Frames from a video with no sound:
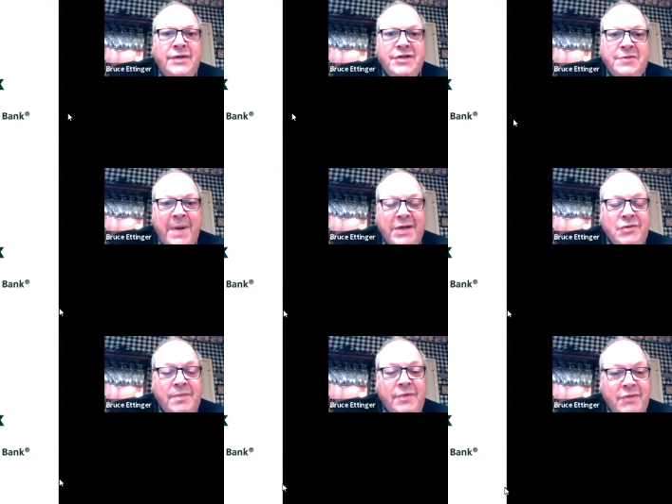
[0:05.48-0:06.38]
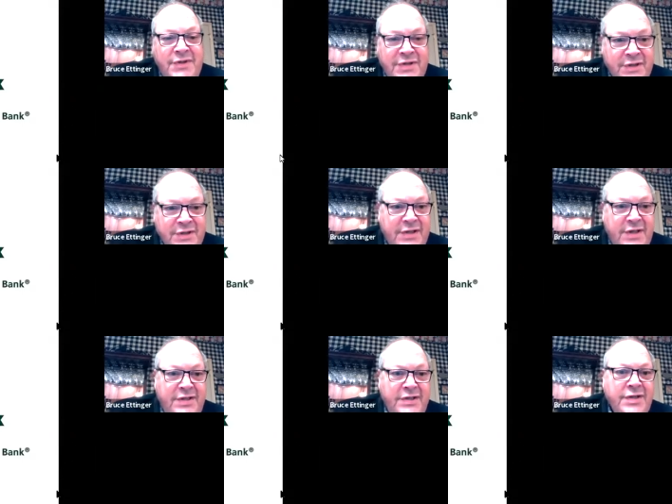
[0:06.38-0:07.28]
to Spectrum
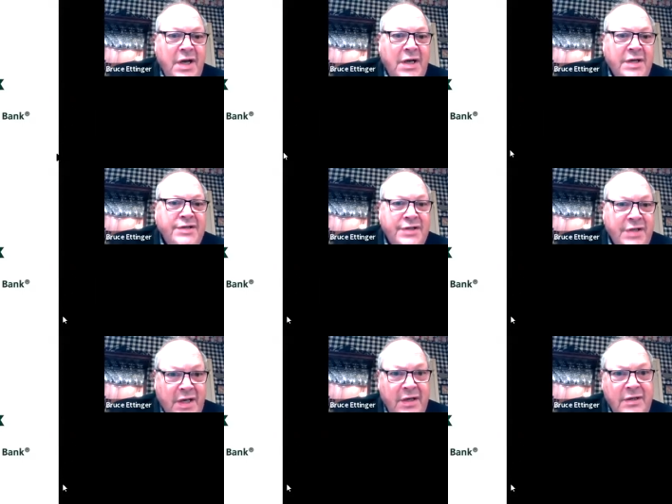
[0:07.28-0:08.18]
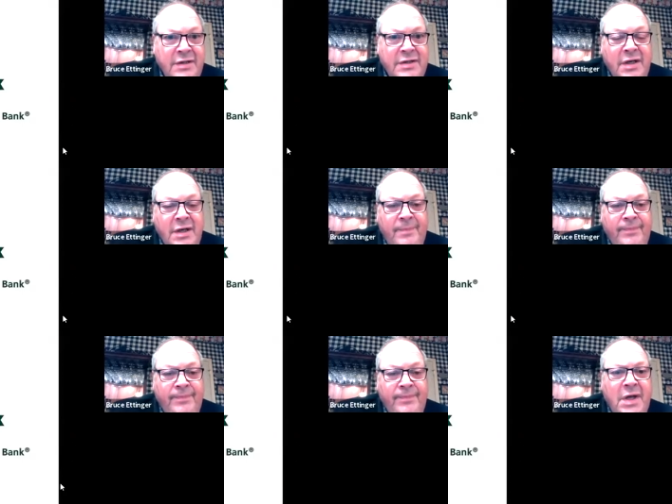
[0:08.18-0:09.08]
360's second
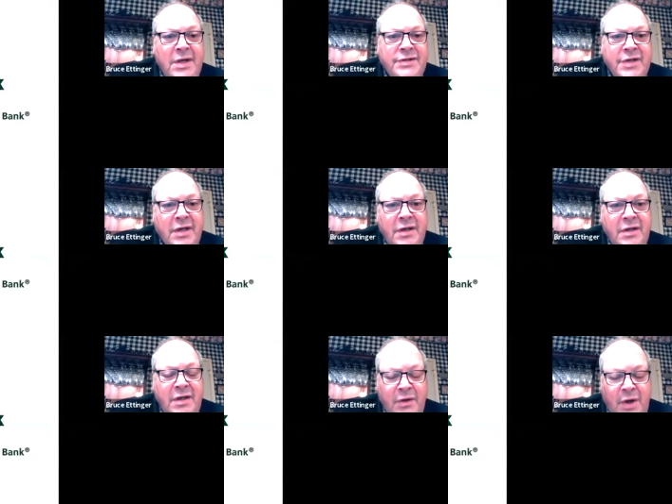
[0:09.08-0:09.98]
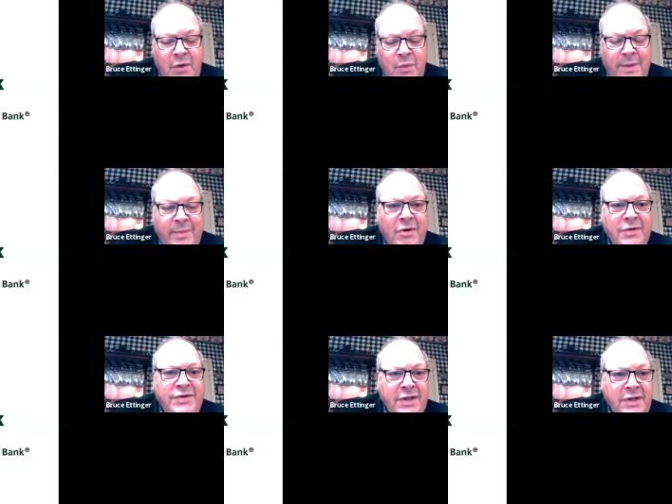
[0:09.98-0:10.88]

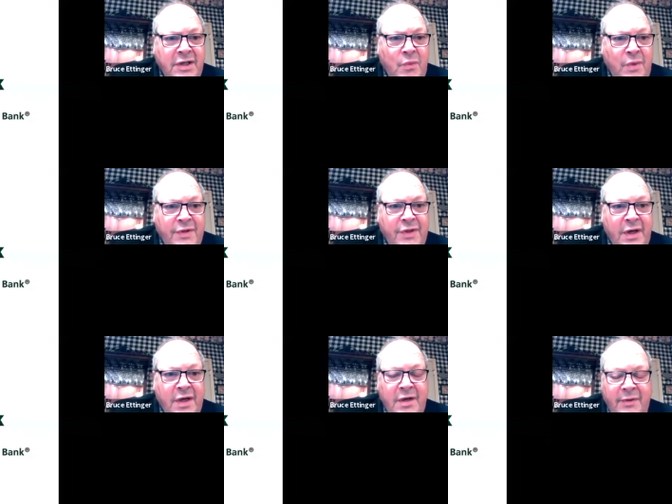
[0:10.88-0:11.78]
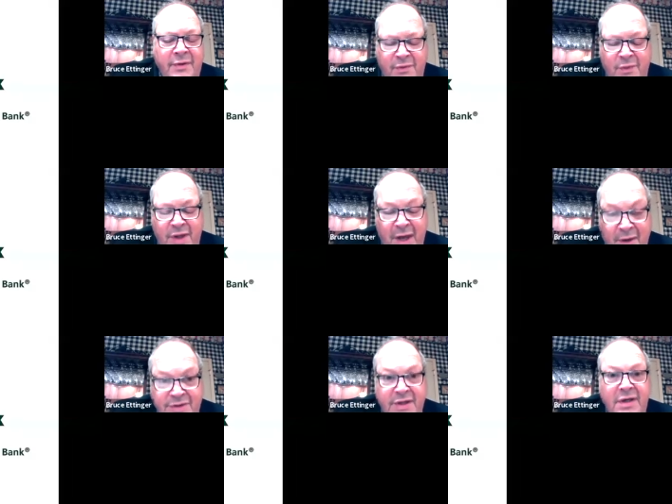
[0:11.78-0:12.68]
webinar dealing with
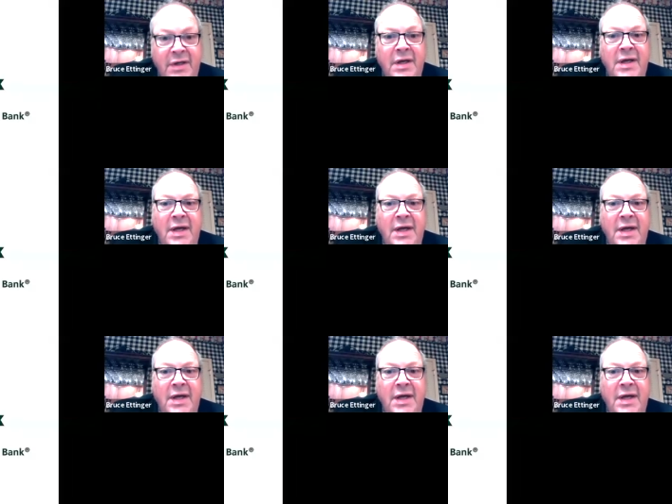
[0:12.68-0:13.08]
housing.